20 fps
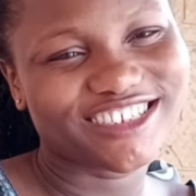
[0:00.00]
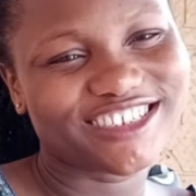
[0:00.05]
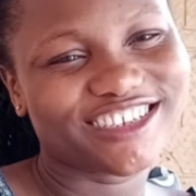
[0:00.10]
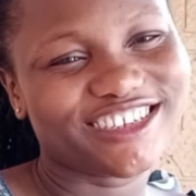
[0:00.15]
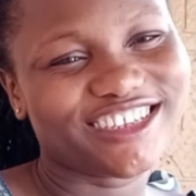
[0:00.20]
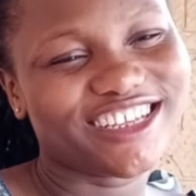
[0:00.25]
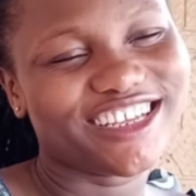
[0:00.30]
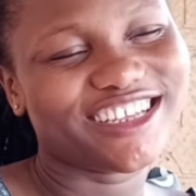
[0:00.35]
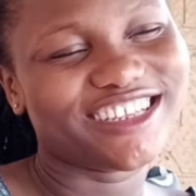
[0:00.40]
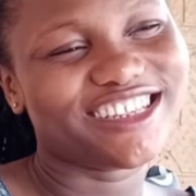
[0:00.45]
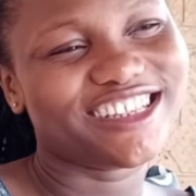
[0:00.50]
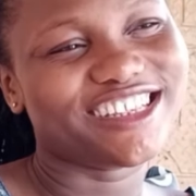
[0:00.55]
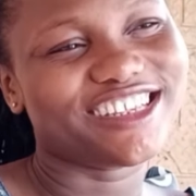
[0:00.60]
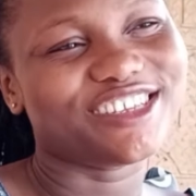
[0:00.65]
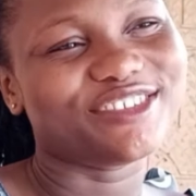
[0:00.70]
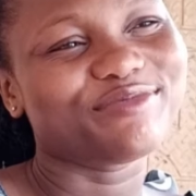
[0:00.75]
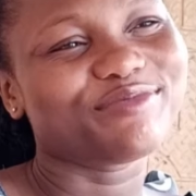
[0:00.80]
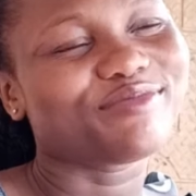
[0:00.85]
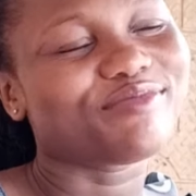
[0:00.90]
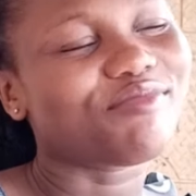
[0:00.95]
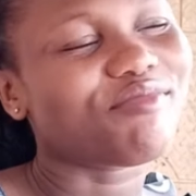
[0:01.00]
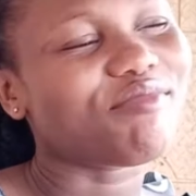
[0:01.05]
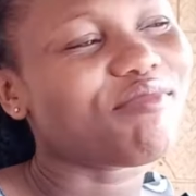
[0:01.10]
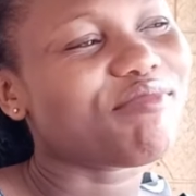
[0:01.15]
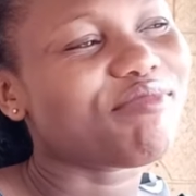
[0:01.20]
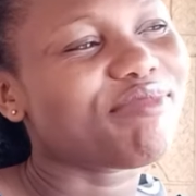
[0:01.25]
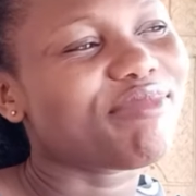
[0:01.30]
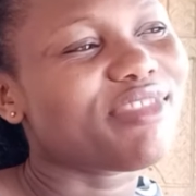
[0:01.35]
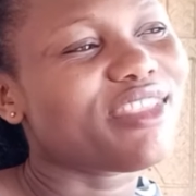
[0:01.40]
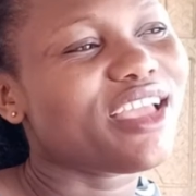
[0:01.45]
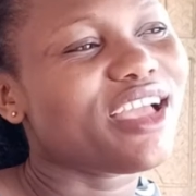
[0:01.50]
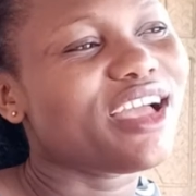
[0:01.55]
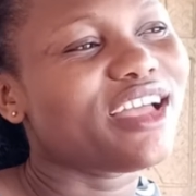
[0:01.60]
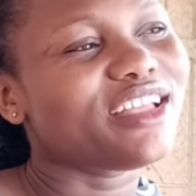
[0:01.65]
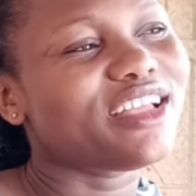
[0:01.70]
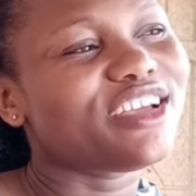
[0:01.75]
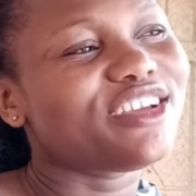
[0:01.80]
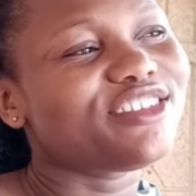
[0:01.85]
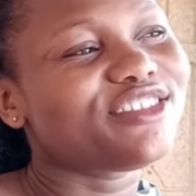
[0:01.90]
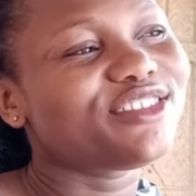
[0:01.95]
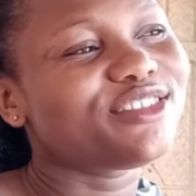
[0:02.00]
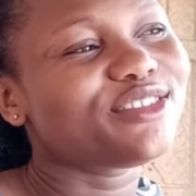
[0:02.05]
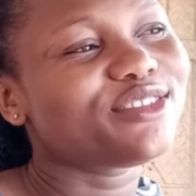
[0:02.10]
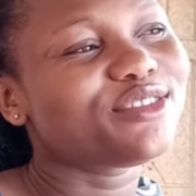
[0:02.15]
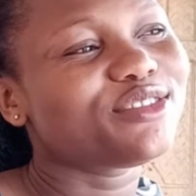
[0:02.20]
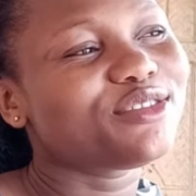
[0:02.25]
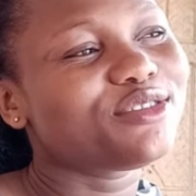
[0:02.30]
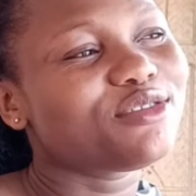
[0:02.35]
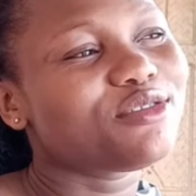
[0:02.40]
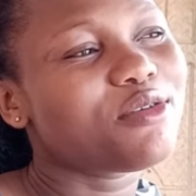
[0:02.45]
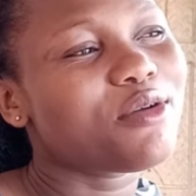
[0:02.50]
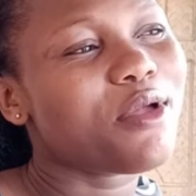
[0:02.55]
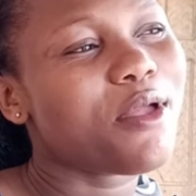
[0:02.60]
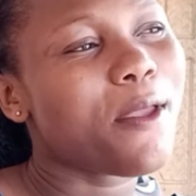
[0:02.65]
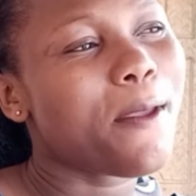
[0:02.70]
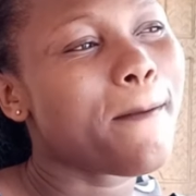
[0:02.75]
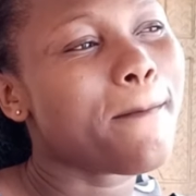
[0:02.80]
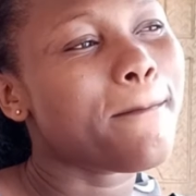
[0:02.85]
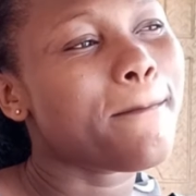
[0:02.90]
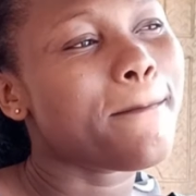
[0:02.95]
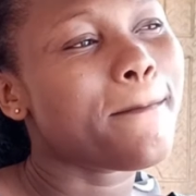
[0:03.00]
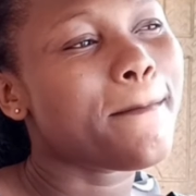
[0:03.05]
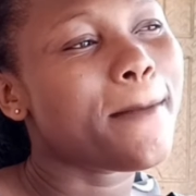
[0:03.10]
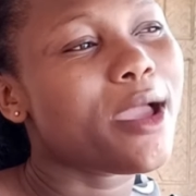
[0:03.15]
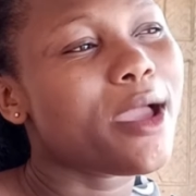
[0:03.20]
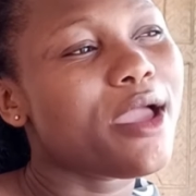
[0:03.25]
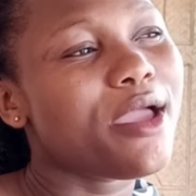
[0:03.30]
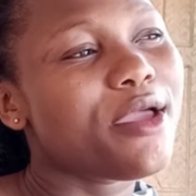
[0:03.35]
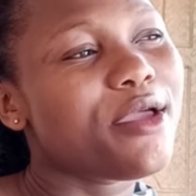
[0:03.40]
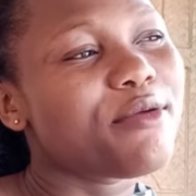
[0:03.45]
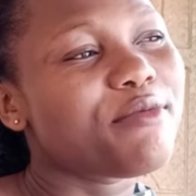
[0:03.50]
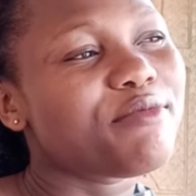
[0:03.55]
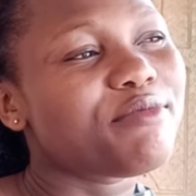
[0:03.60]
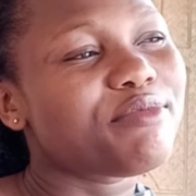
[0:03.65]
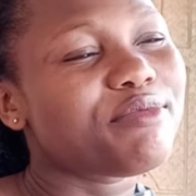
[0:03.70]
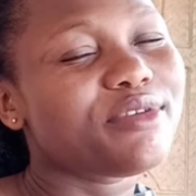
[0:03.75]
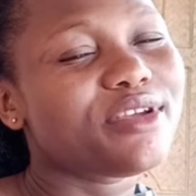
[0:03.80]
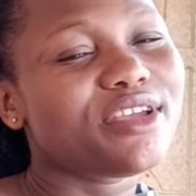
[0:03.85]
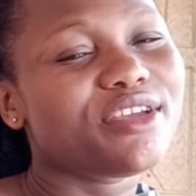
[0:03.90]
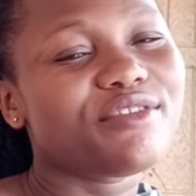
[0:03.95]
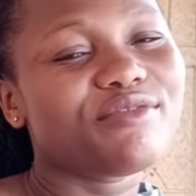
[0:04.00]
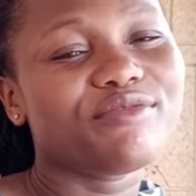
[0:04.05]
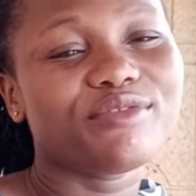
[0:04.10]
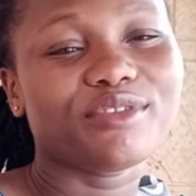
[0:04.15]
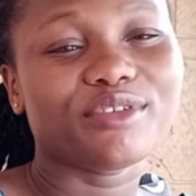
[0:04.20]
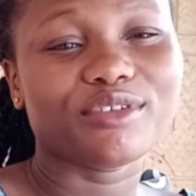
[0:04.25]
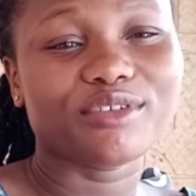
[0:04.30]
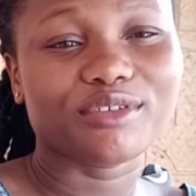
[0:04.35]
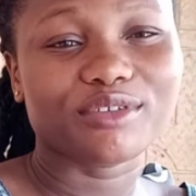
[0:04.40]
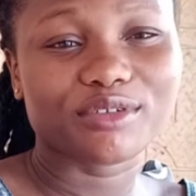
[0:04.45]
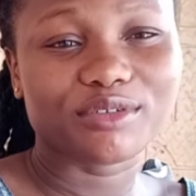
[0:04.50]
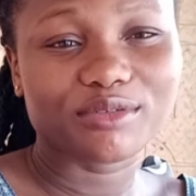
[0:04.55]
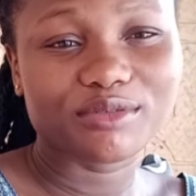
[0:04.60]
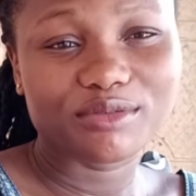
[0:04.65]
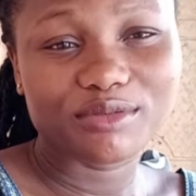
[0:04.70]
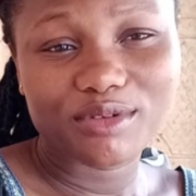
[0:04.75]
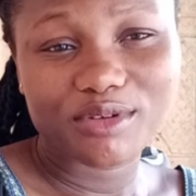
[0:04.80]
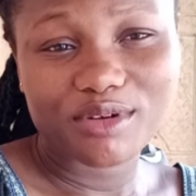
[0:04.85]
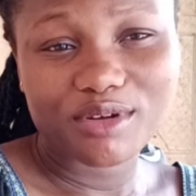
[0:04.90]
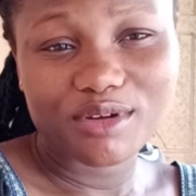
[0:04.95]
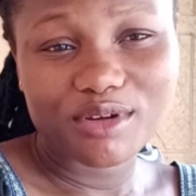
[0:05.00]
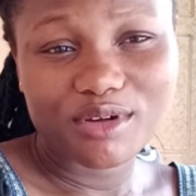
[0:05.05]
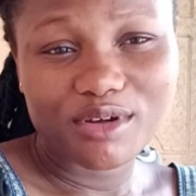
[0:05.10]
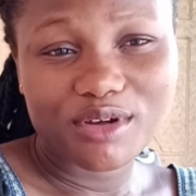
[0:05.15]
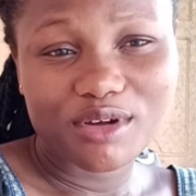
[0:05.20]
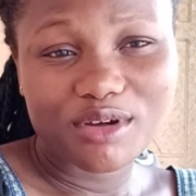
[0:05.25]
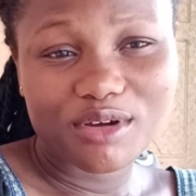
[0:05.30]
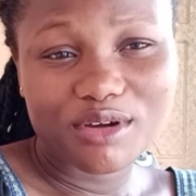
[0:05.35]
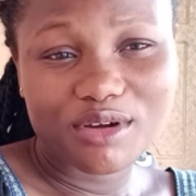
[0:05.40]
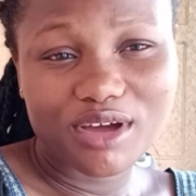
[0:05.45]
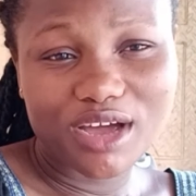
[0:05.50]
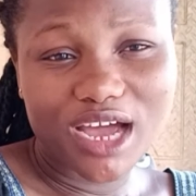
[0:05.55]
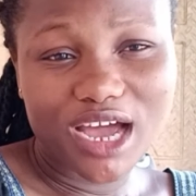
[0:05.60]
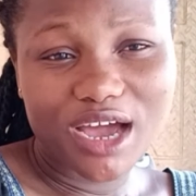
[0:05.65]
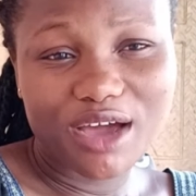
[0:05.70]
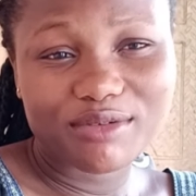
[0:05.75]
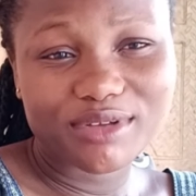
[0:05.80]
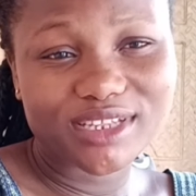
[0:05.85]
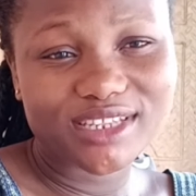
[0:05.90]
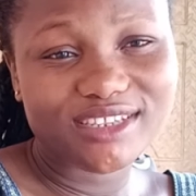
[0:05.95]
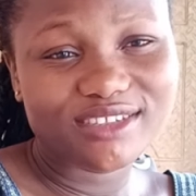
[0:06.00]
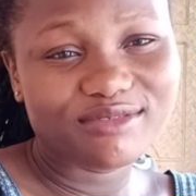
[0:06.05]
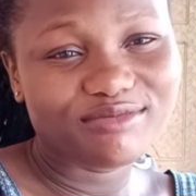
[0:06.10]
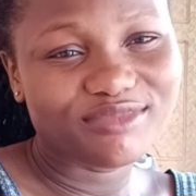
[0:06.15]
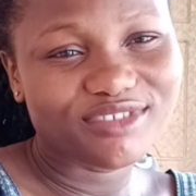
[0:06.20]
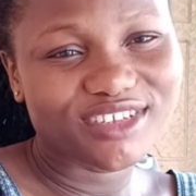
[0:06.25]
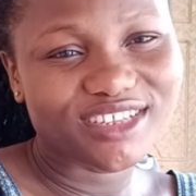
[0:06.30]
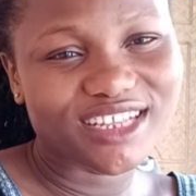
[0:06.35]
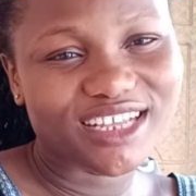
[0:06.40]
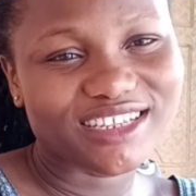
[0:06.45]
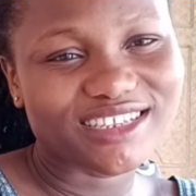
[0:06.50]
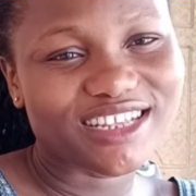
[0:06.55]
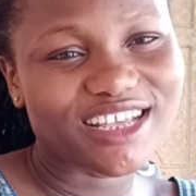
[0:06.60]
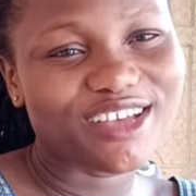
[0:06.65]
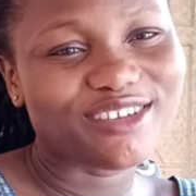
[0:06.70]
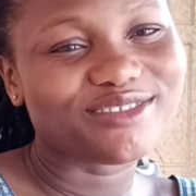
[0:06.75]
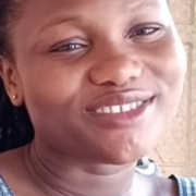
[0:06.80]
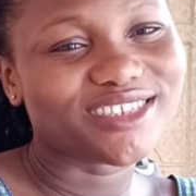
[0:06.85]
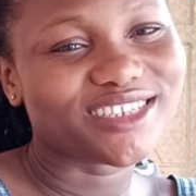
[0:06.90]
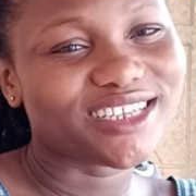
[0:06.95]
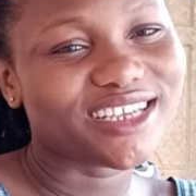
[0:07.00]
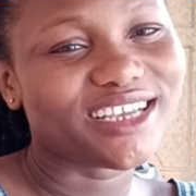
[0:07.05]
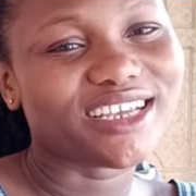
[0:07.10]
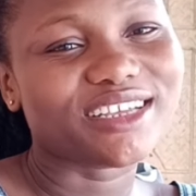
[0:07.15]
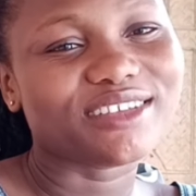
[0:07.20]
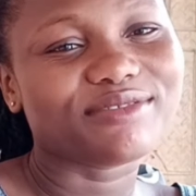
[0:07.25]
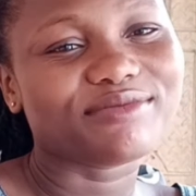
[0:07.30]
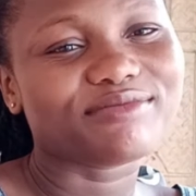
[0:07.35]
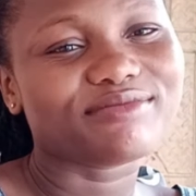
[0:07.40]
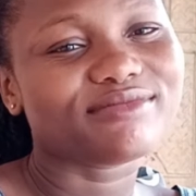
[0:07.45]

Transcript: honestly. And I also pray for our waiting mothers out there.